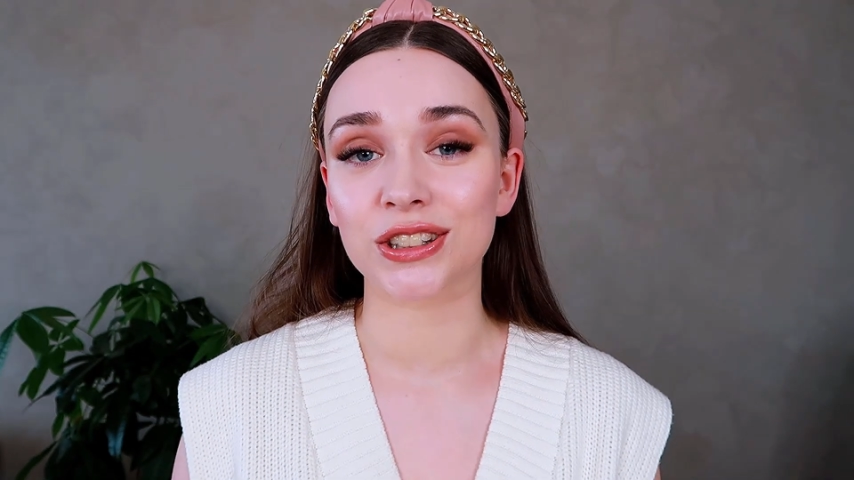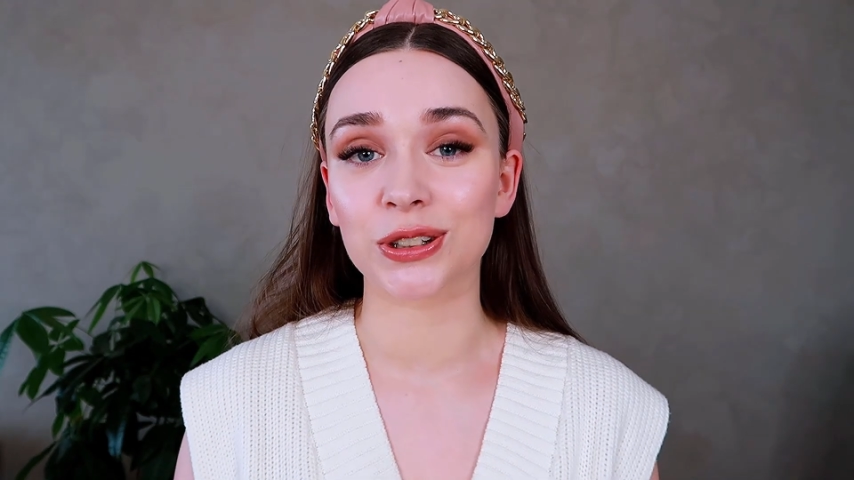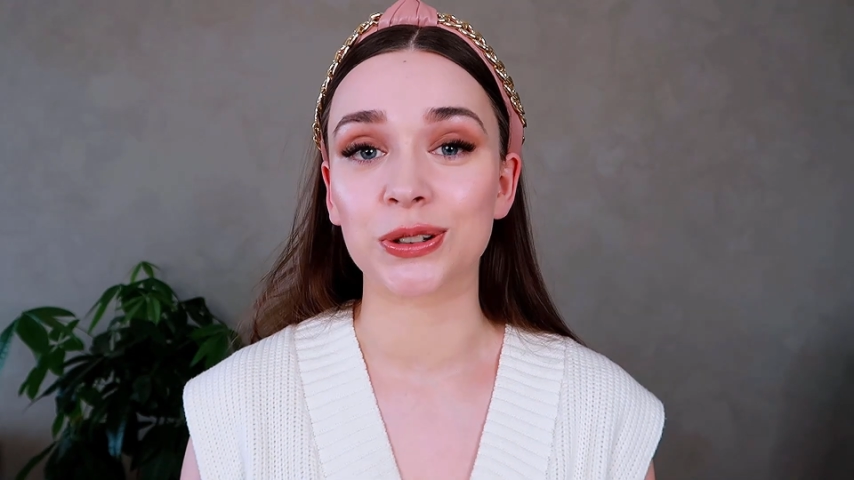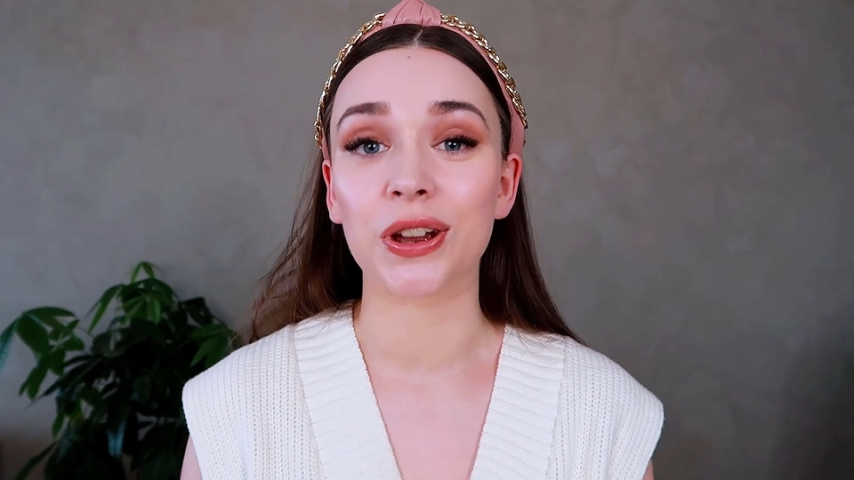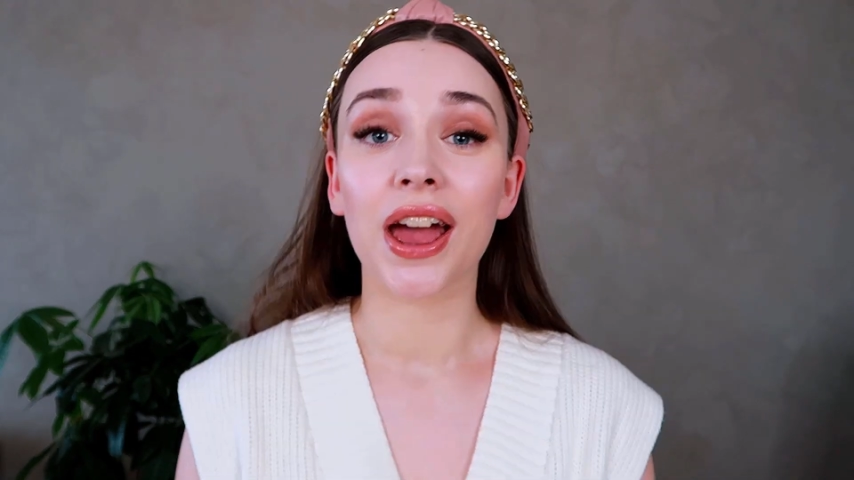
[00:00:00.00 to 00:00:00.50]

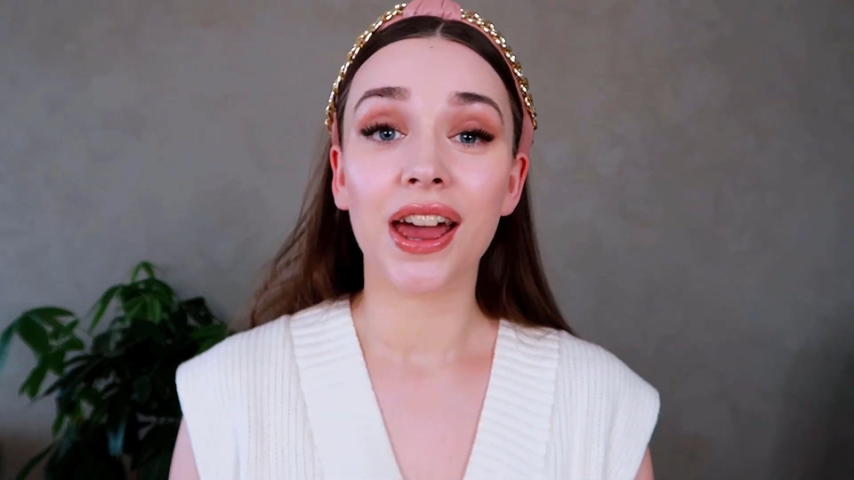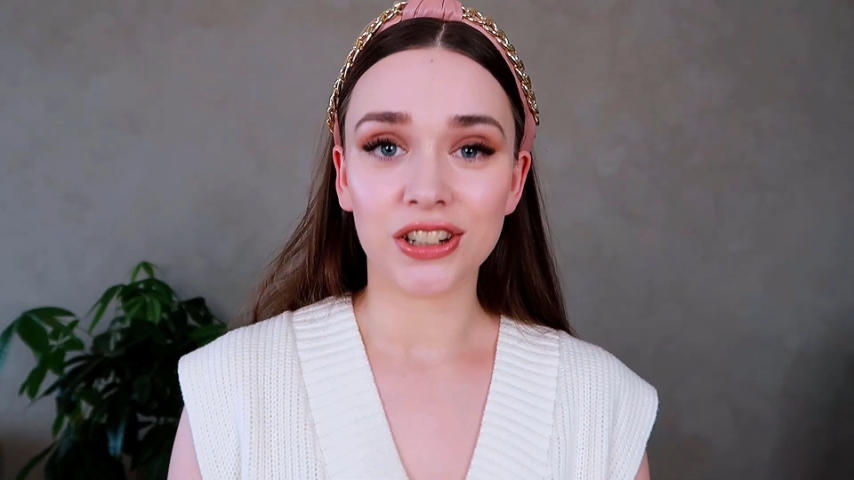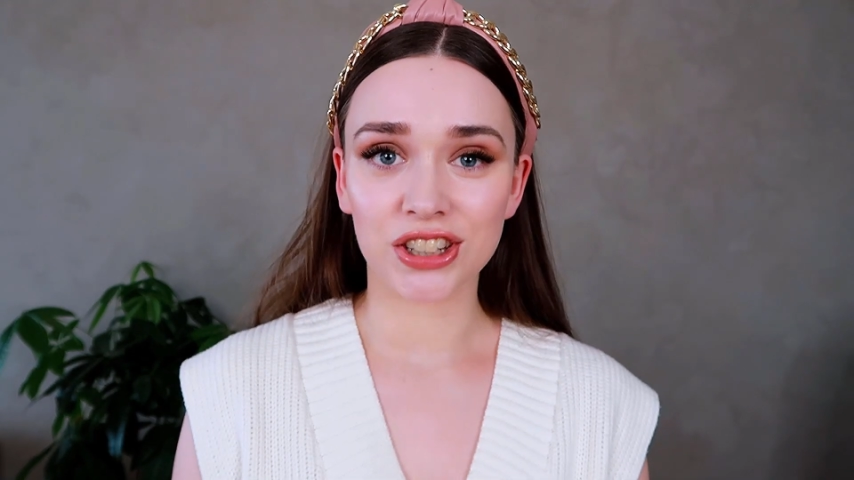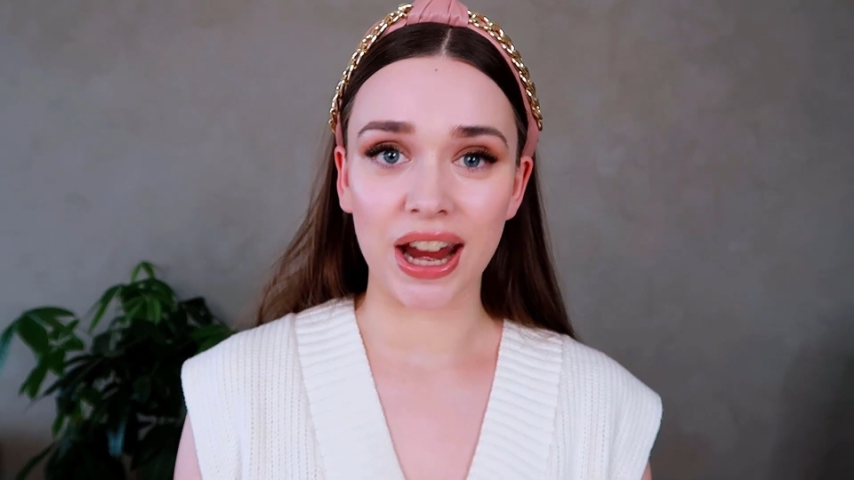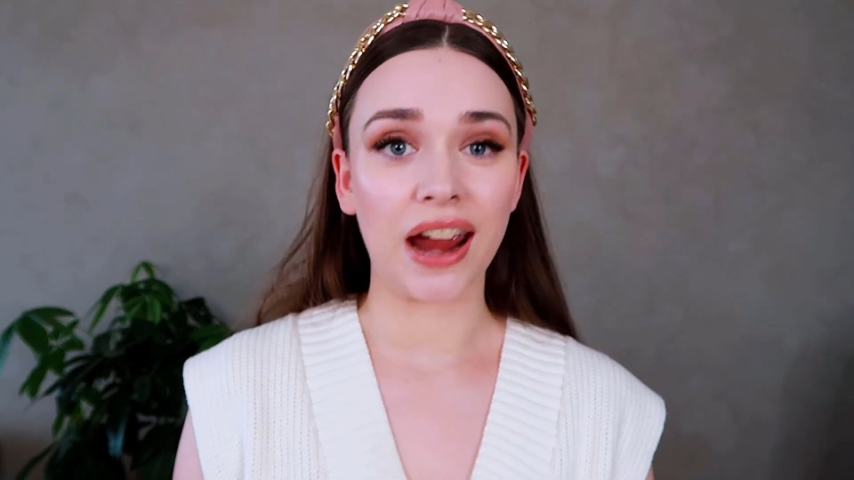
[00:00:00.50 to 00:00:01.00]
to
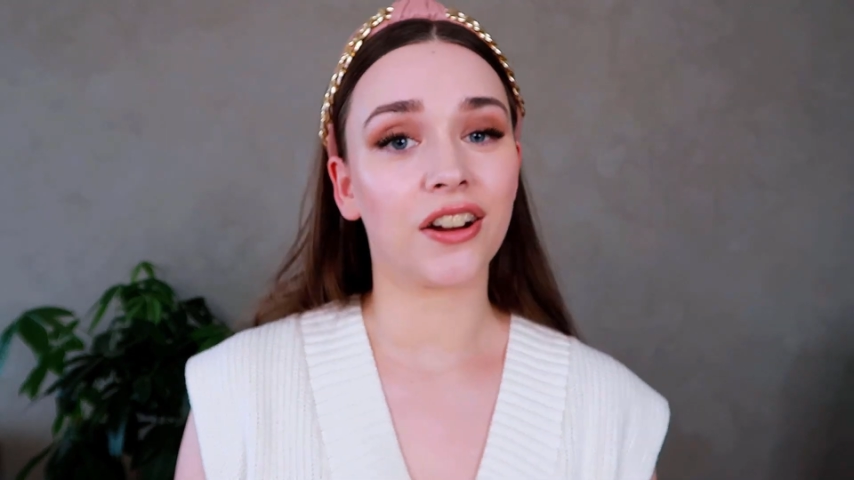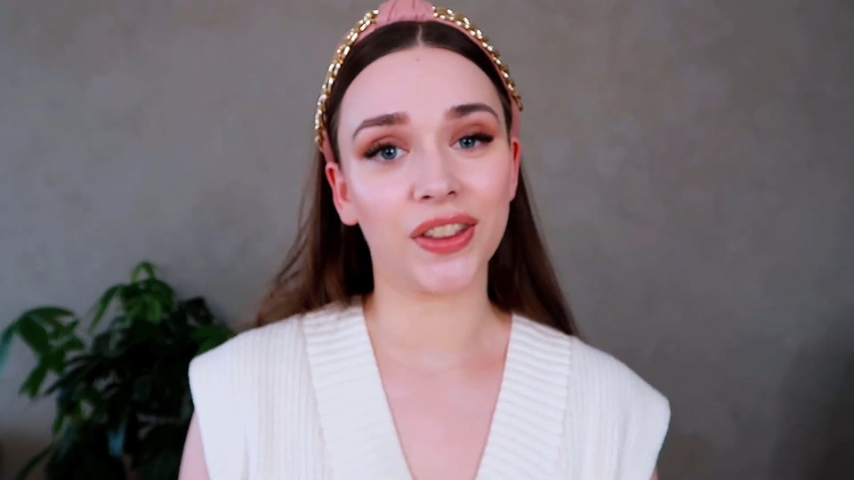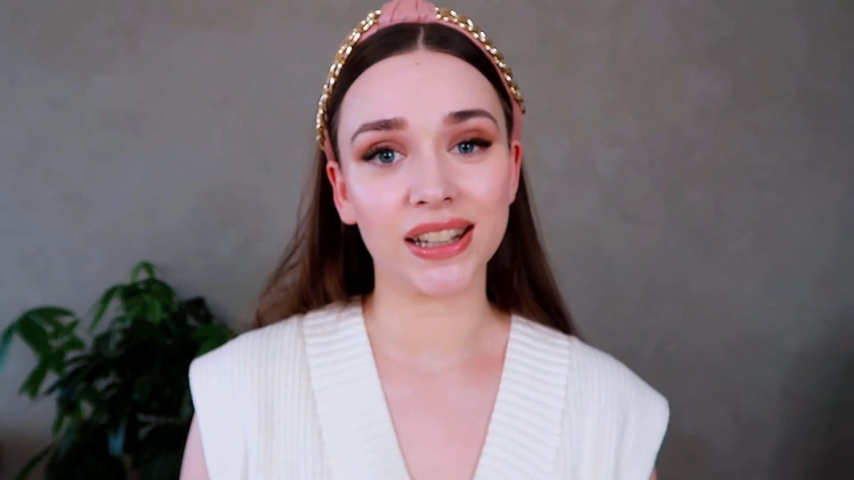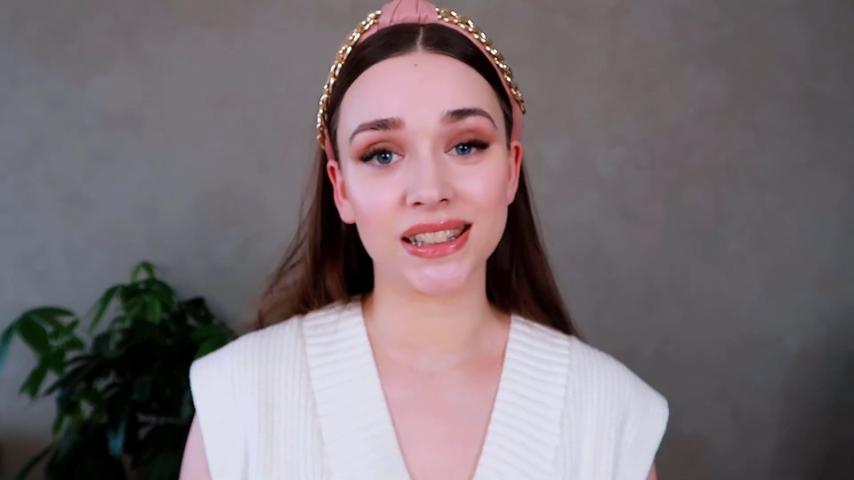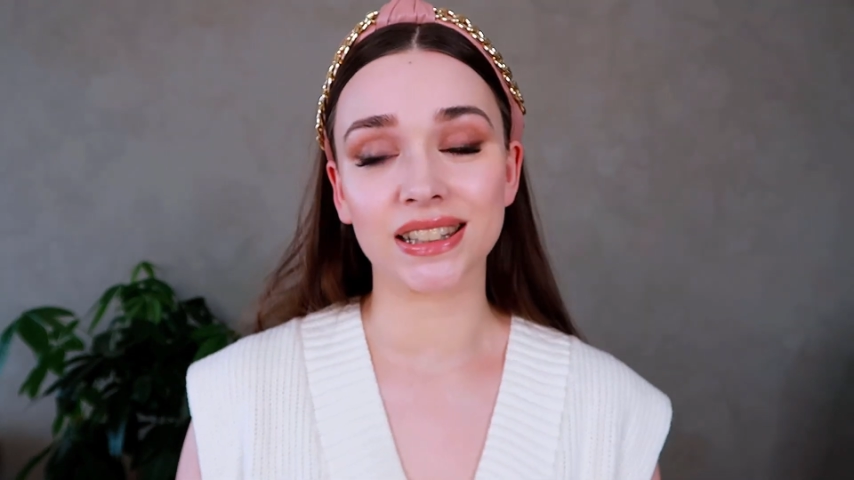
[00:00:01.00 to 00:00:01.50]
share
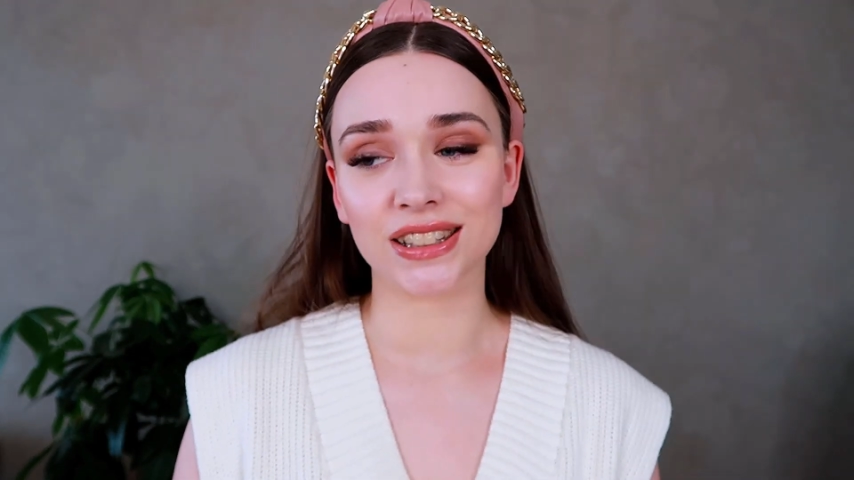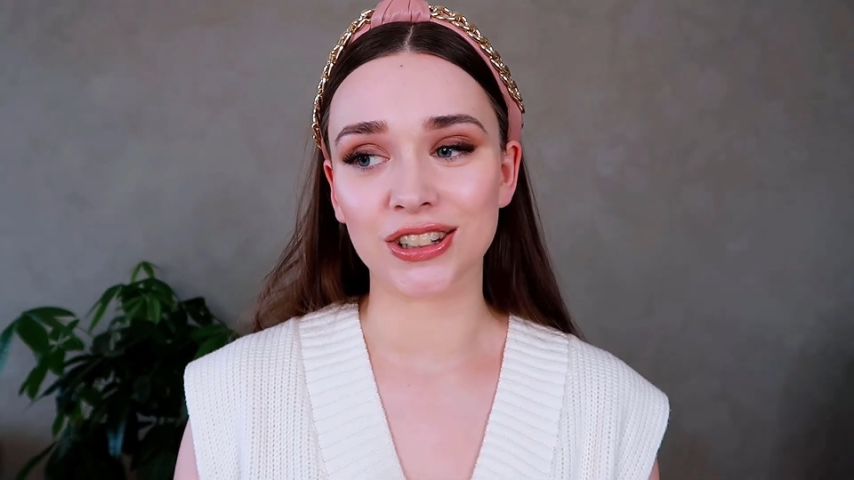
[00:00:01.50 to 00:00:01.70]
this,